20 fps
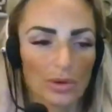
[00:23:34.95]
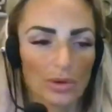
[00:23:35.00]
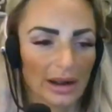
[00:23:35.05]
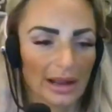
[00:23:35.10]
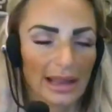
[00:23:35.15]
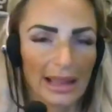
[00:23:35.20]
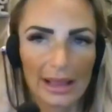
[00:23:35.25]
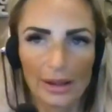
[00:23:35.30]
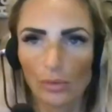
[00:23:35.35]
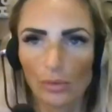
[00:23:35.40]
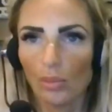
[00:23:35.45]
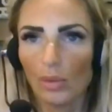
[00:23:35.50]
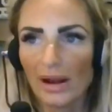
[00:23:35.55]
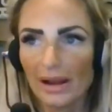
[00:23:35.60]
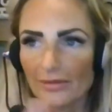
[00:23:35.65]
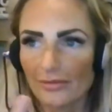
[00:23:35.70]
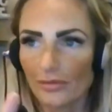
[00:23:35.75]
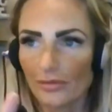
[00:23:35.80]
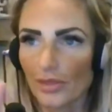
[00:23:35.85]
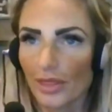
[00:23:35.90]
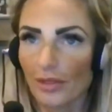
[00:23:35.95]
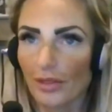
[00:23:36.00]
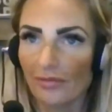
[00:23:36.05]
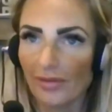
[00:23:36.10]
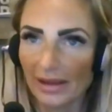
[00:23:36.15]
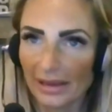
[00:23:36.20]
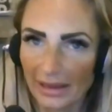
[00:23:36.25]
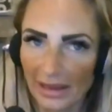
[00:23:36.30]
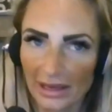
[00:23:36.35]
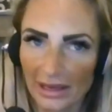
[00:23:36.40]
Or I can't wait for the
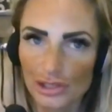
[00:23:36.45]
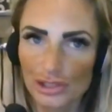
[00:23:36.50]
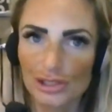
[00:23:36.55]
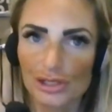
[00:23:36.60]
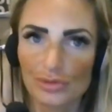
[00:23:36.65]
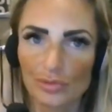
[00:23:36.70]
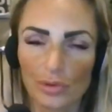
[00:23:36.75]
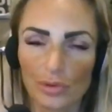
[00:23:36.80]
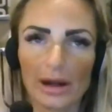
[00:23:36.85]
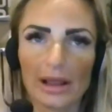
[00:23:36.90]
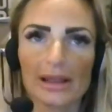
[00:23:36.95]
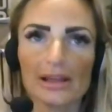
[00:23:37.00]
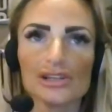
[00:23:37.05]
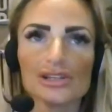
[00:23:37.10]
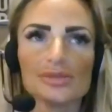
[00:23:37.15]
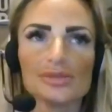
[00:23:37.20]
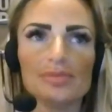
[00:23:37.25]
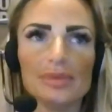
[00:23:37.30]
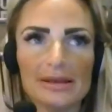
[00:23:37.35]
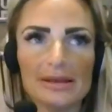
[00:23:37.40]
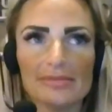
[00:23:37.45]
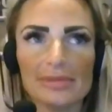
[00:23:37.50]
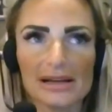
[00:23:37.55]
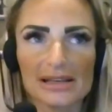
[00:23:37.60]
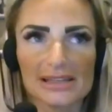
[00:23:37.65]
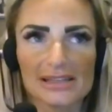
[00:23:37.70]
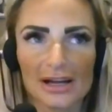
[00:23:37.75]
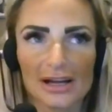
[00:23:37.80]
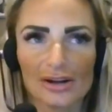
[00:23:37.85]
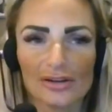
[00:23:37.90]
vacation where I can just be
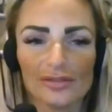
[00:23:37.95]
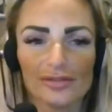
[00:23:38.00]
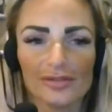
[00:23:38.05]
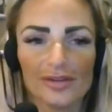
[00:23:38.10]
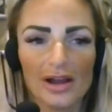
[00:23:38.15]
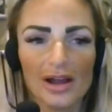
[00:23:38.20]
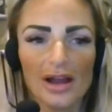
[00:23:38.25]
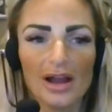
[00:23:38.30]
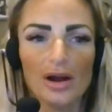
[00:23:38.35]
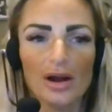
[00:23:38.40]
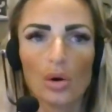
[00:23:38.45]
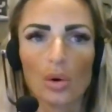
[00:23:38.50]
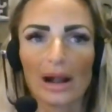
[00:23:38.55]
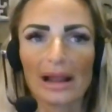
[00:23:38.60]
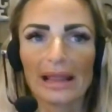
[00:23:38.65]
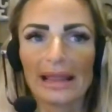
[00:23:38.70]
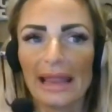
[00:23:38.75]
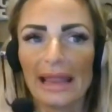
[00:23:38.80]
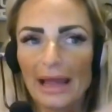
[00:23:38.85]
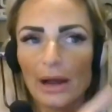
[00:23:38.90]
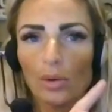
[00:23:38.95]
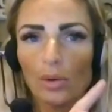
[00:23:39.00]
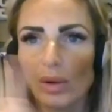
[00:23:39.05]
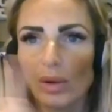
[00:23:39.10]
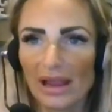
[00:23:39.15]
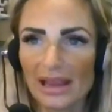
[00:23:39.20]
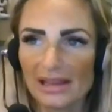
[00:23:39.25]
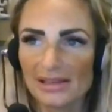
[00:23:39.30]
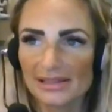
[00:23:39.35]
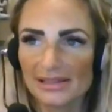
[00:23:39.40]
myself. Or I can't
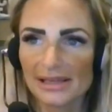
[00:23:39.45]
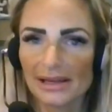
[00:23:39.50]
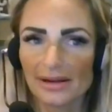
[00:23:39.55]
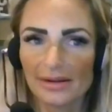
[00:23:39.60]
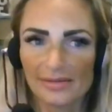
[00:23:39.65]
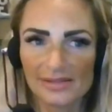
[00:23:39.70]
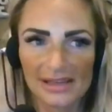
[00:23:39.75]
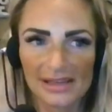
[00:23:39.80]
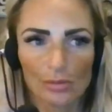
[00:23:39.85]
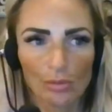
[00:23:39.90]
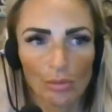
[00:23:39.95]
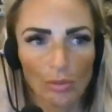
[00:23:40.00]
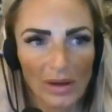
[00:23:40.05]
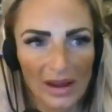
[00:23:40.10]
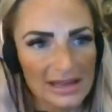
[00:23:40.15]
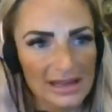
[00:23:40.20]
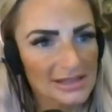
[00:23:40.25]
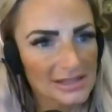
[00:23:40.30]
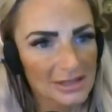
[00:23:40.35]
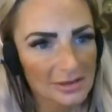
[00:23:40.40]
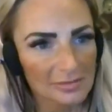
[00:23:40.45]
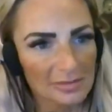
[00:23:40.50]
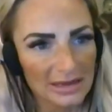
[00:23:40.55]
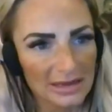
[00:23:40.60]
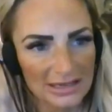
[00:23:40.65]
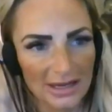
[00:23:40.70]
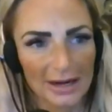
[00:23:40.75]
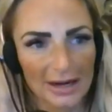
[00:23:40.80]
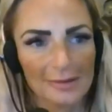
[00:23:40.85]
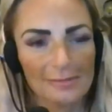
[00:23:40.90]
wait. You see how I've said wait so
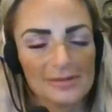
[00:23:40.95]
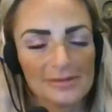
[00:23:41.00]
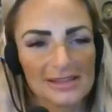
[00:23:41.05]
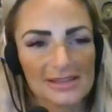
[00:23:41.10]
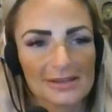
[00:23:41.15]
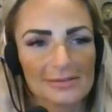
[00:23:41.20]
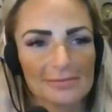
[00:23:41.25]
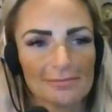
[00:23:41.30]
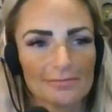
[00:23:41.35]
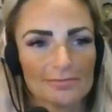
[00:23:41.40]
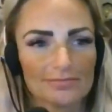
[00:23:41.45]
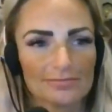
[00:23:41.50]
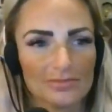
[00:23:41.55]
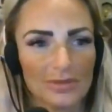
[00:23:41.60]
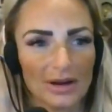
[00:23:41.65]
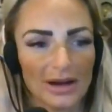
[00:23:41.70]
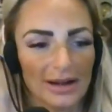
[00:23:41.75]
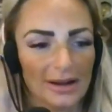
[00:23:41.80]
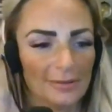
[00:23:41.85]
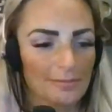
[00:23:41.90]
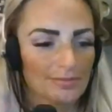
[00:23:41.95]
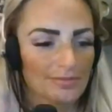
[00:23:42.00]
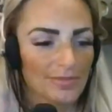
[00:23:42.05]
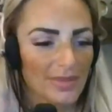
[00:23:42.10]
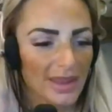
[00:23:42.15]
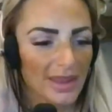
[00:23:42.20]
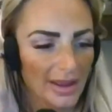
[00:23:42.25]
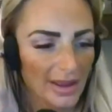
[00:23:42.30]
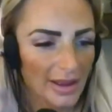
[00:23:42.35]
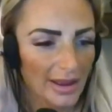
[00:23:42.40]
many times, right?
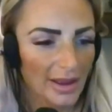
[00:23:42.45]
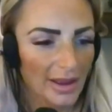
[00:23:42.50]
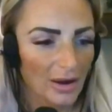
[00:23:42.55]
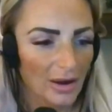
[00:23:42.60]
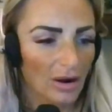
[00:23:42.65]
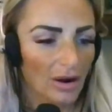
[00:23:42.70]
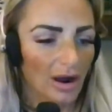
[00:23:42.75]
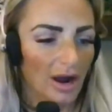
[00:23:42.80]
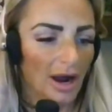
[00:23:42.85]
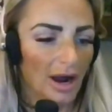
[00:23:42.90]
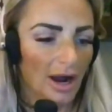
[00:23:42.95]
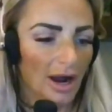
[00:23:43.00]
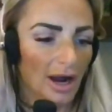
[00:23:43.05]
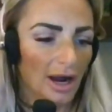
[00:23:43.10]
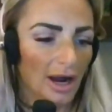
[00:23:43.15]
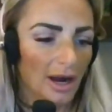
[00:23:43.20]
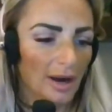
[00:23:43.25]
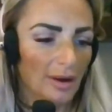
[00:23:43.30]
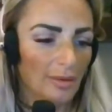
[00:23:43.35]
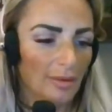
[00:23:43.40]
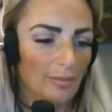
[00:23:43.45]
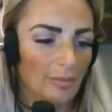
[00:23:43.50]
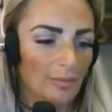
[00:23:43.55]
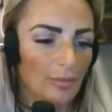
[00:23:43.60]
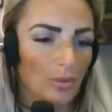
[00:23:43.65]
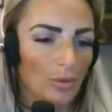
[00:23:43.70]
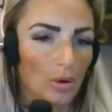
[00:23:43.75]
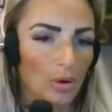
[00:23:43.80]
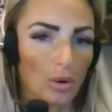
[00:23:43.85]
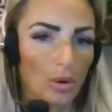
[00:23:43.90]

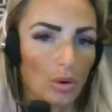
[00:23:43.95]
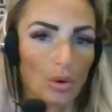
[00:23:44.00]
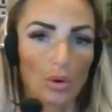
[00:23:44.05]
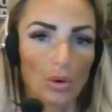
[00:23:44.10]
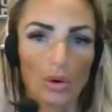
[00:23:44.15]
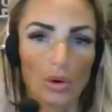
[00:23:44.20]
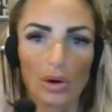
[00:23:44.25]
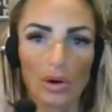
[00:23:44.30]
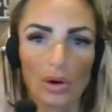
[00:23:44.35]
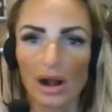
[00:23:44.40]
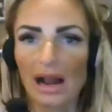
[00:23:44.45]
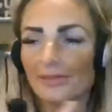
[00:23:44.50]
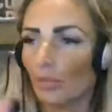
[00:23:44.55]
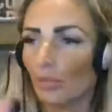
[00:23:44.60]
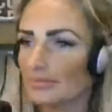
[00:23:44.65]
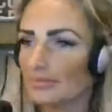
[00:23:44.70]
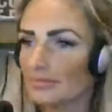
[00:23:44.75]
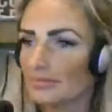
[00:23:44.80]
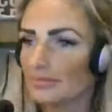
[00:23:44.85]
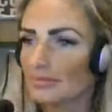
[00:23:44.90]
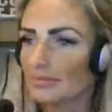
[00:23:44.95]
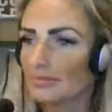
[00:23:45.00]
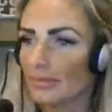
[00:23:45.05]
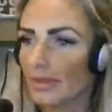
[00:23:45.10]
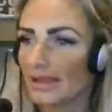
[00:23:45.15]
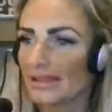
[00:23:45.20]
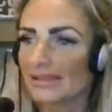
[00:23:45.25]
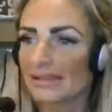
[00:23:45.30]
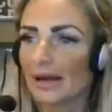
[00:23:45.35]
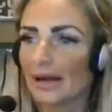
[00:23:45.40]
Or I have to
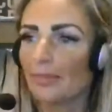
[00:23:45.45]
wait.